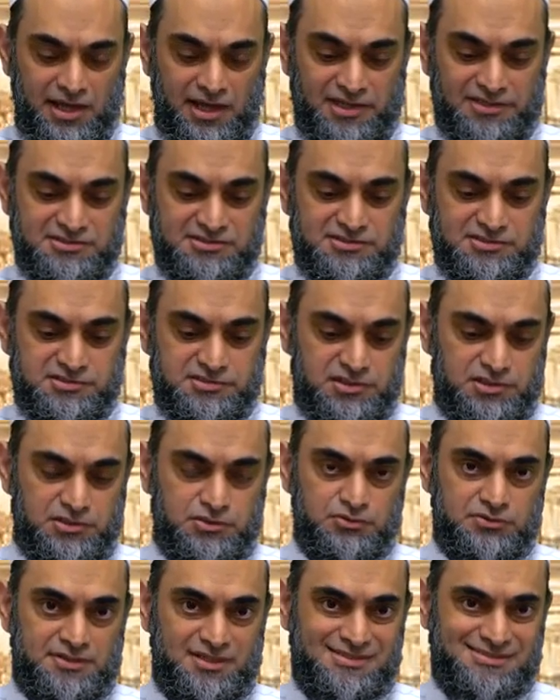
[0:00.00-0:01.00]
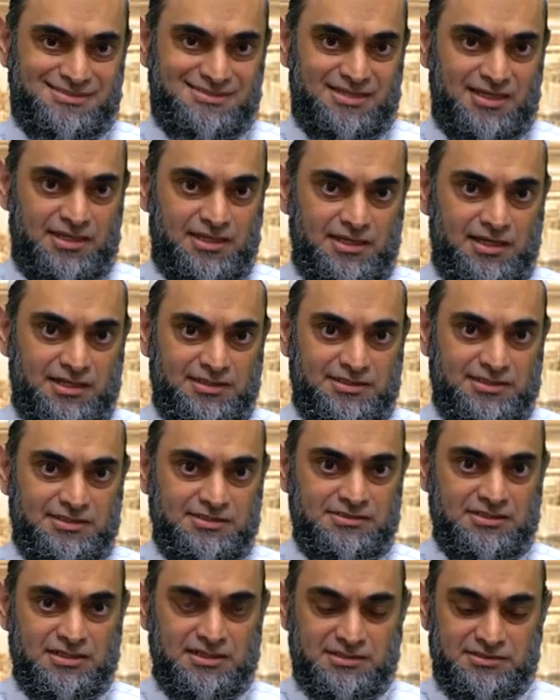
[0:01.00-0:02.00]
and stick to the Sahih
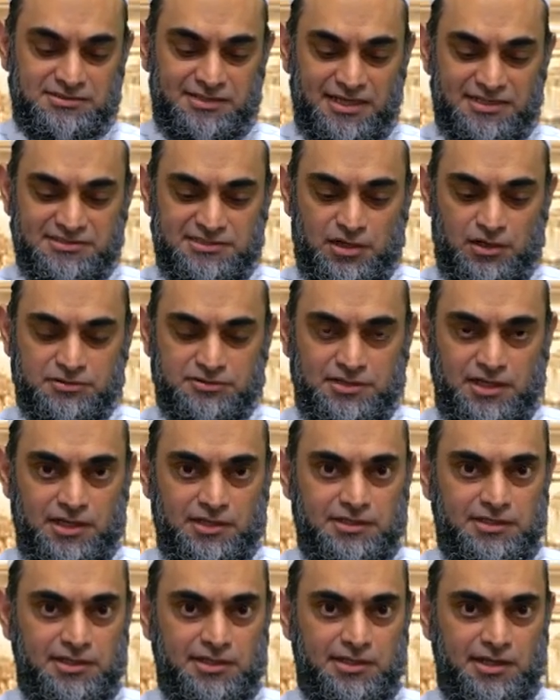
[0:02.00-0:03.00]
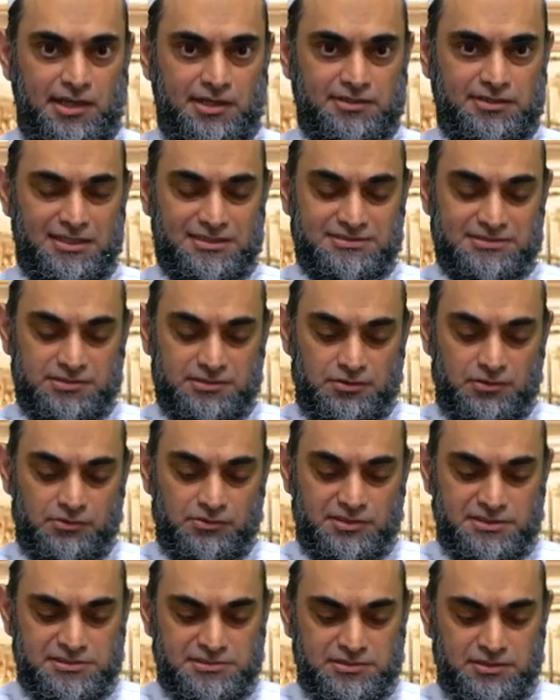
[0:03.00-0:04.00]
Hadith that is authentic and that is an
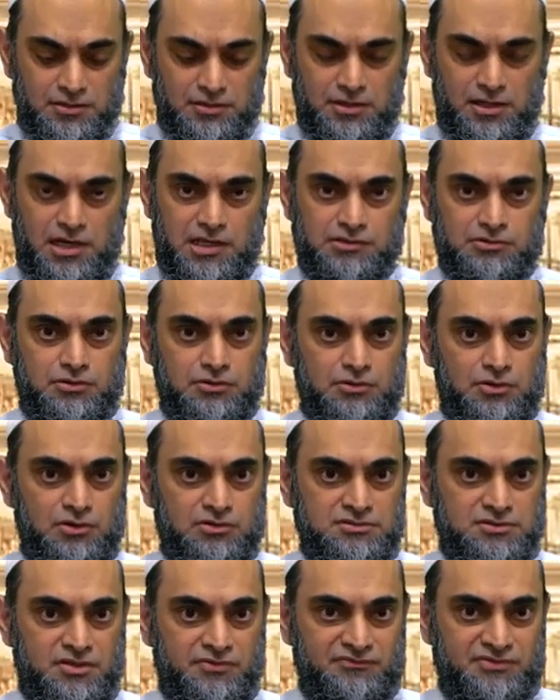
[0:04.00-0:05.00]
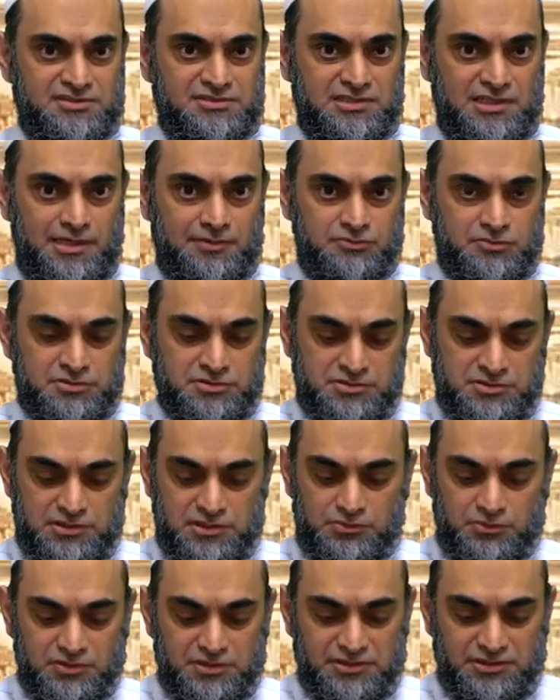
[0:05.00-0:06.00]
original orthodox of Islam to
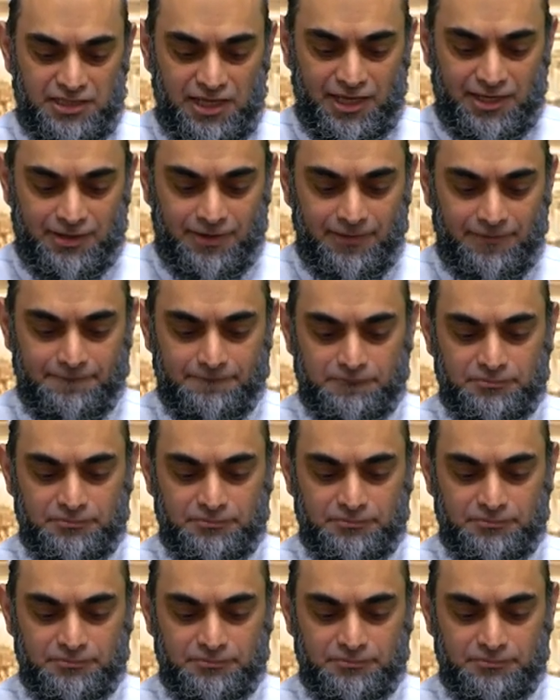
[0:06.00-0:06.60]
stick with that.